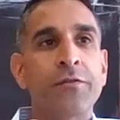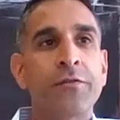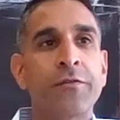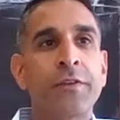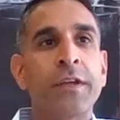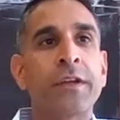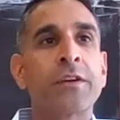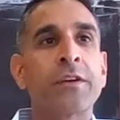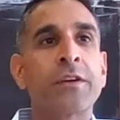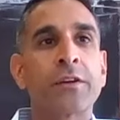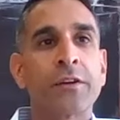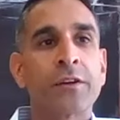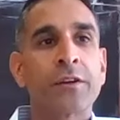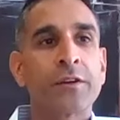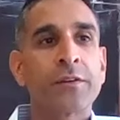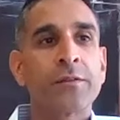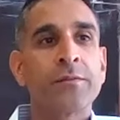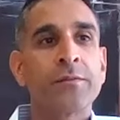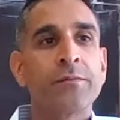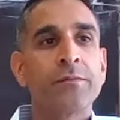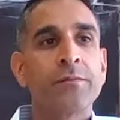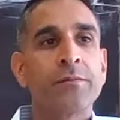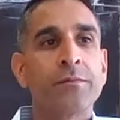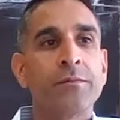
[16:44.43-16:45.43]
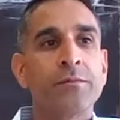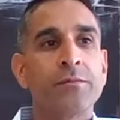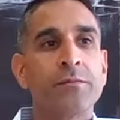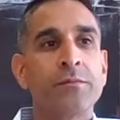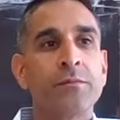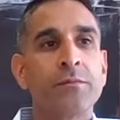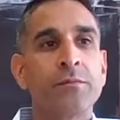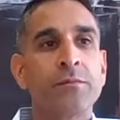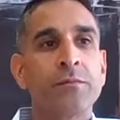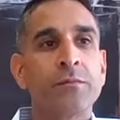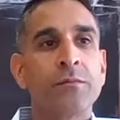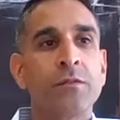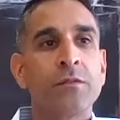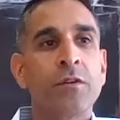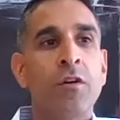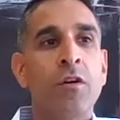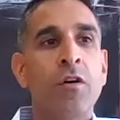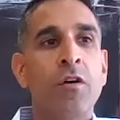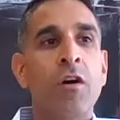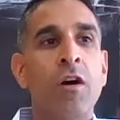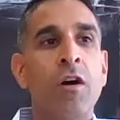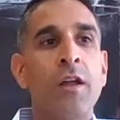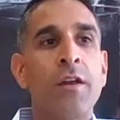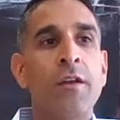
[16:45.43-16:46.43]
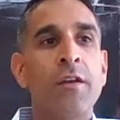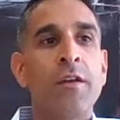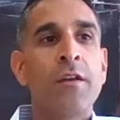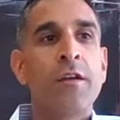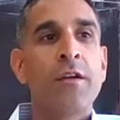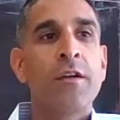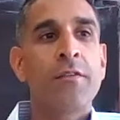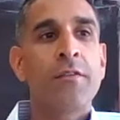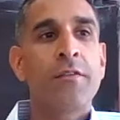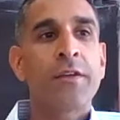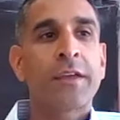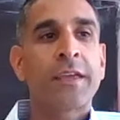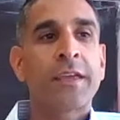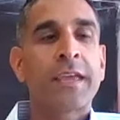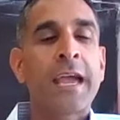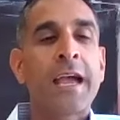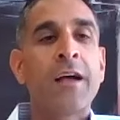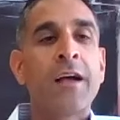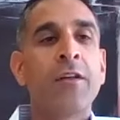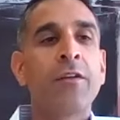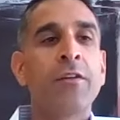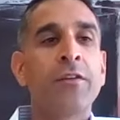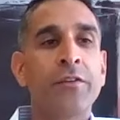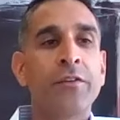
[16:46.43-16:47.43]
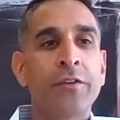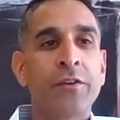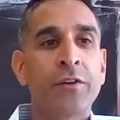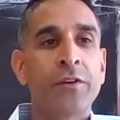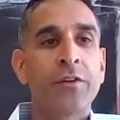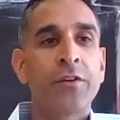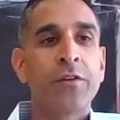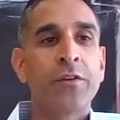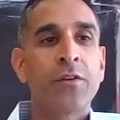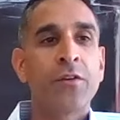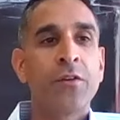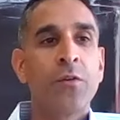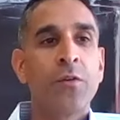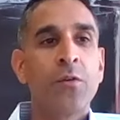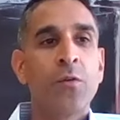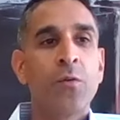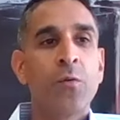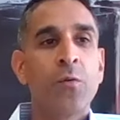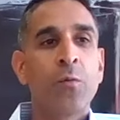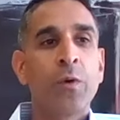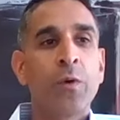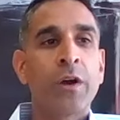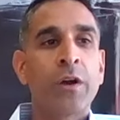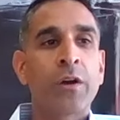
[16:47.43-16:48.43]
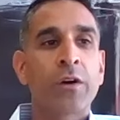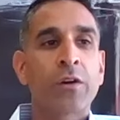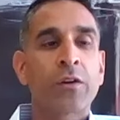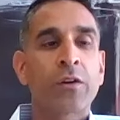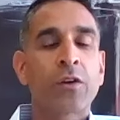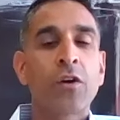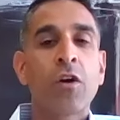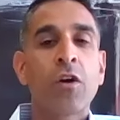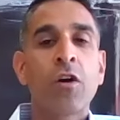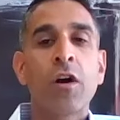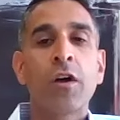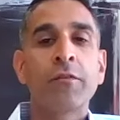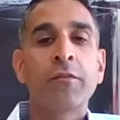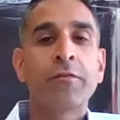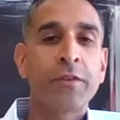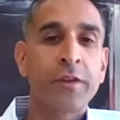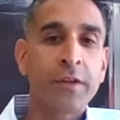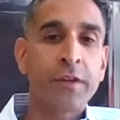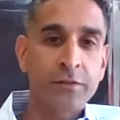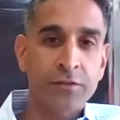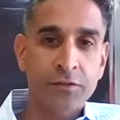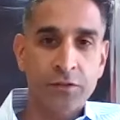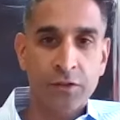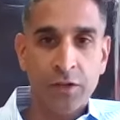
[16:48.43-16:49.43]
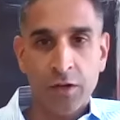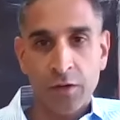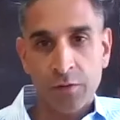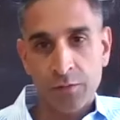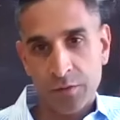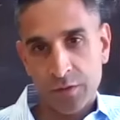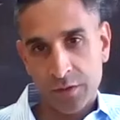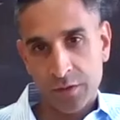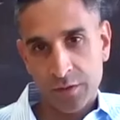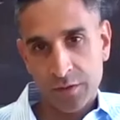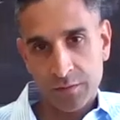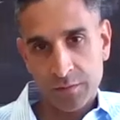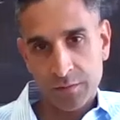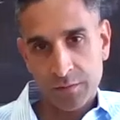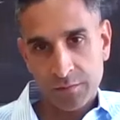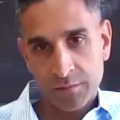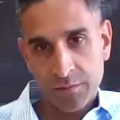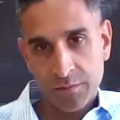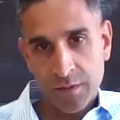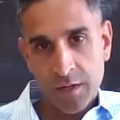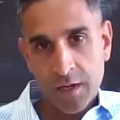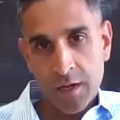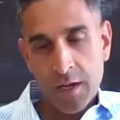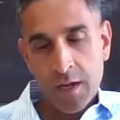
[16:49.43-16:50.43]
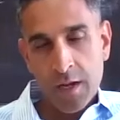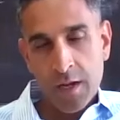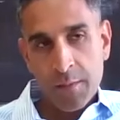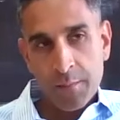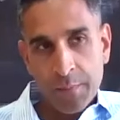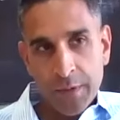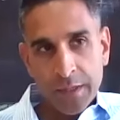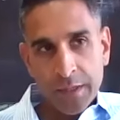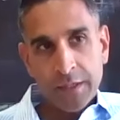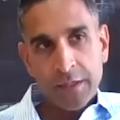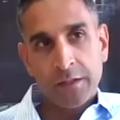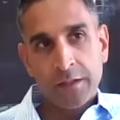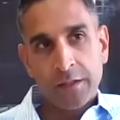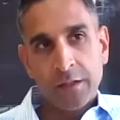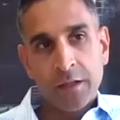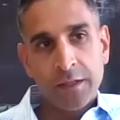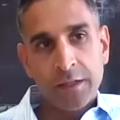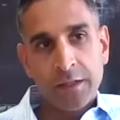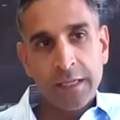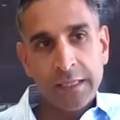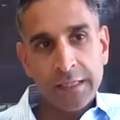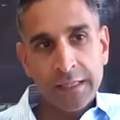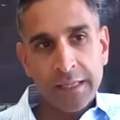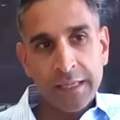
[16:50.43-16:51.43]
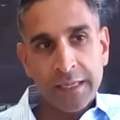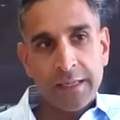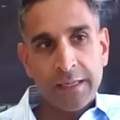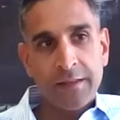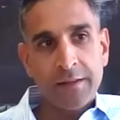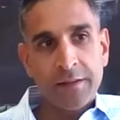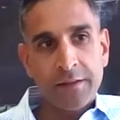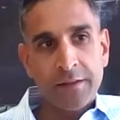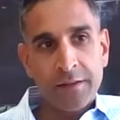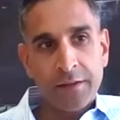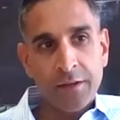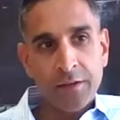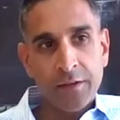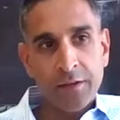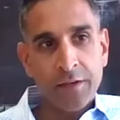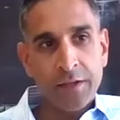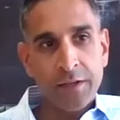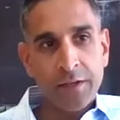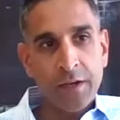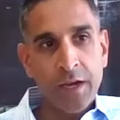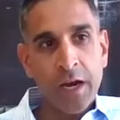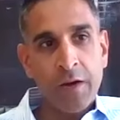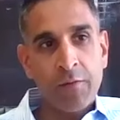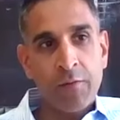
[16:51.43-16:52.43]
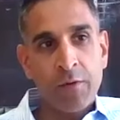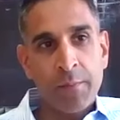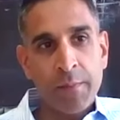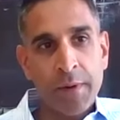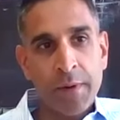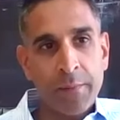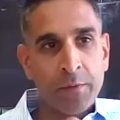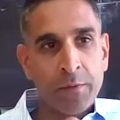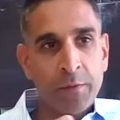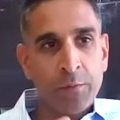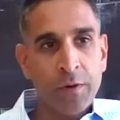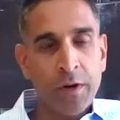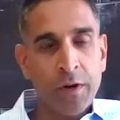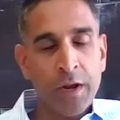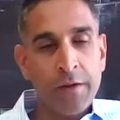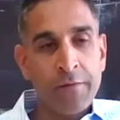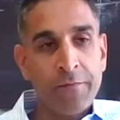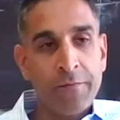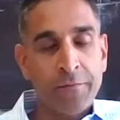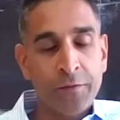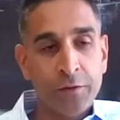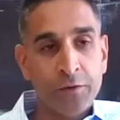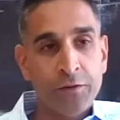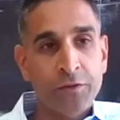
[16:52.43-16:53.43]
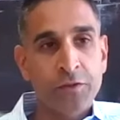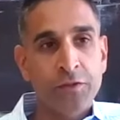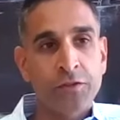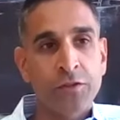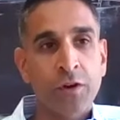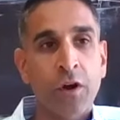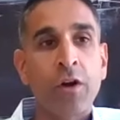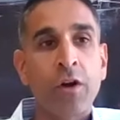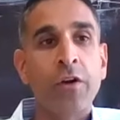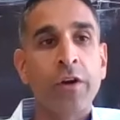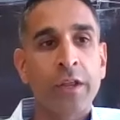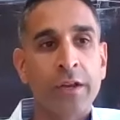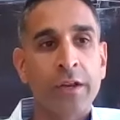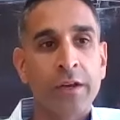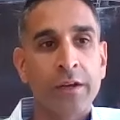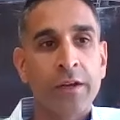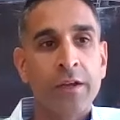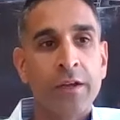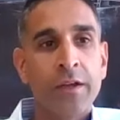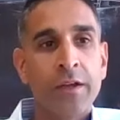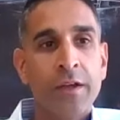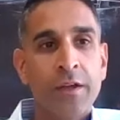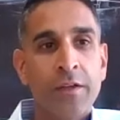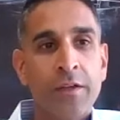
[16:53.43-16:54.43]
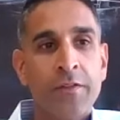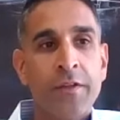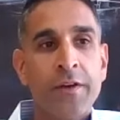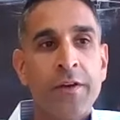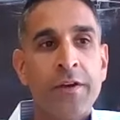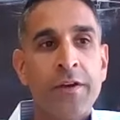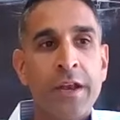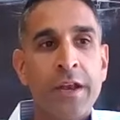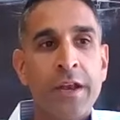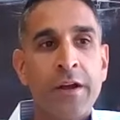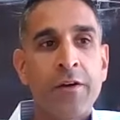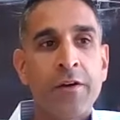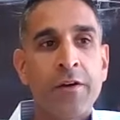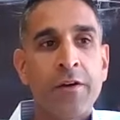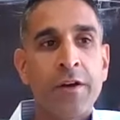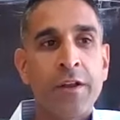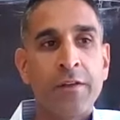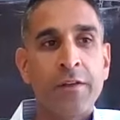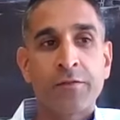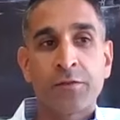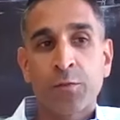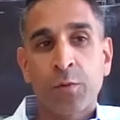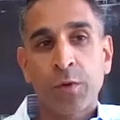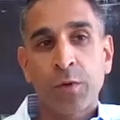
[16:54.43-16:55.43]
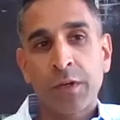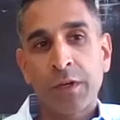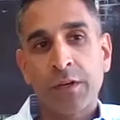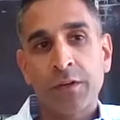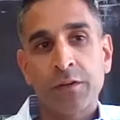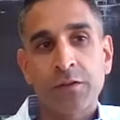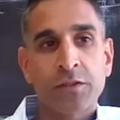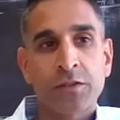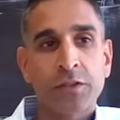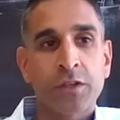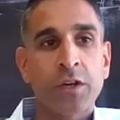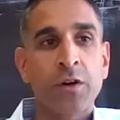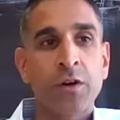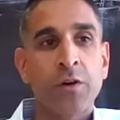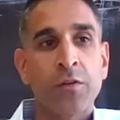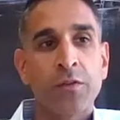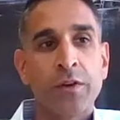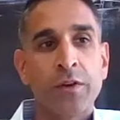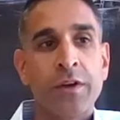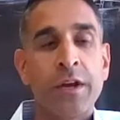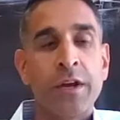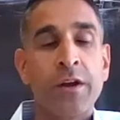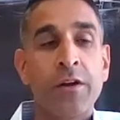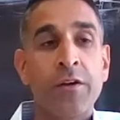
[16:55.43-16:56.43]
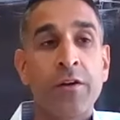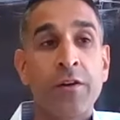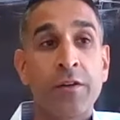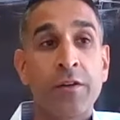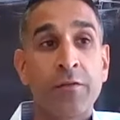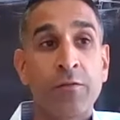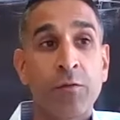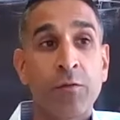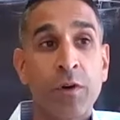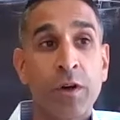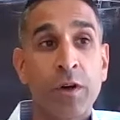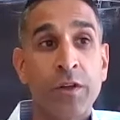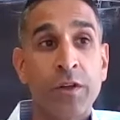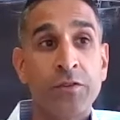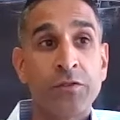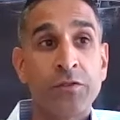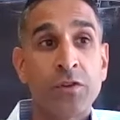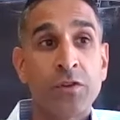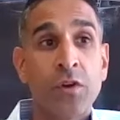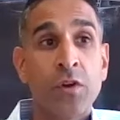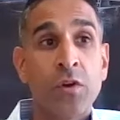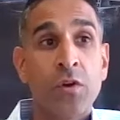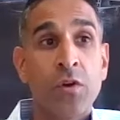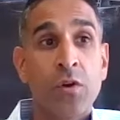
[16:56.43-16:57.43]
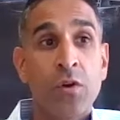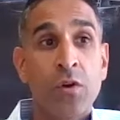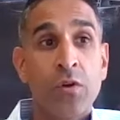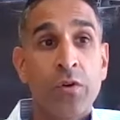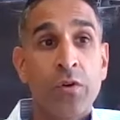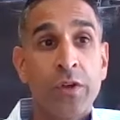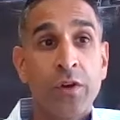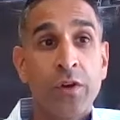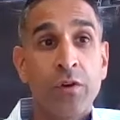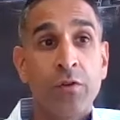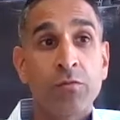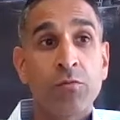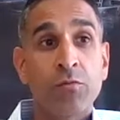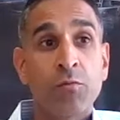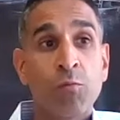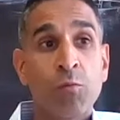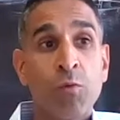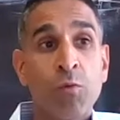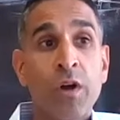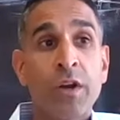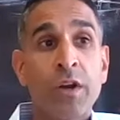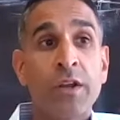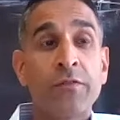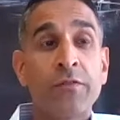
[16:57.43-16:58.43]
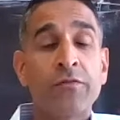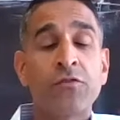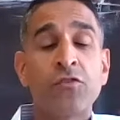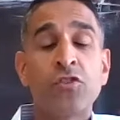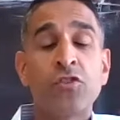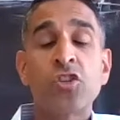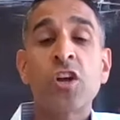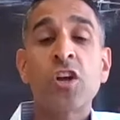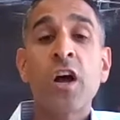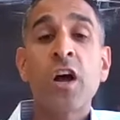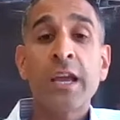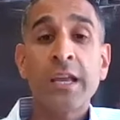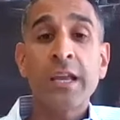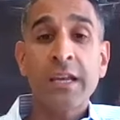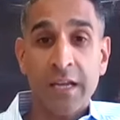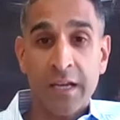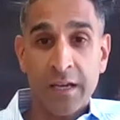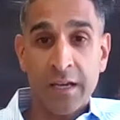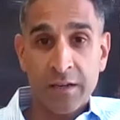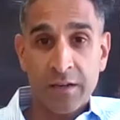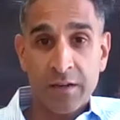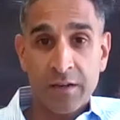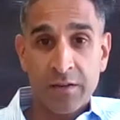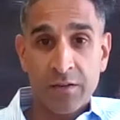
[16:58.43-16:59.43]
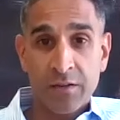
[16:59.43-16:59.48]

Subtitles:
finger on the calendar where confidence goes. But you look at I remember when I first started the narrative 20 years ago, the narrative was, you know, what if China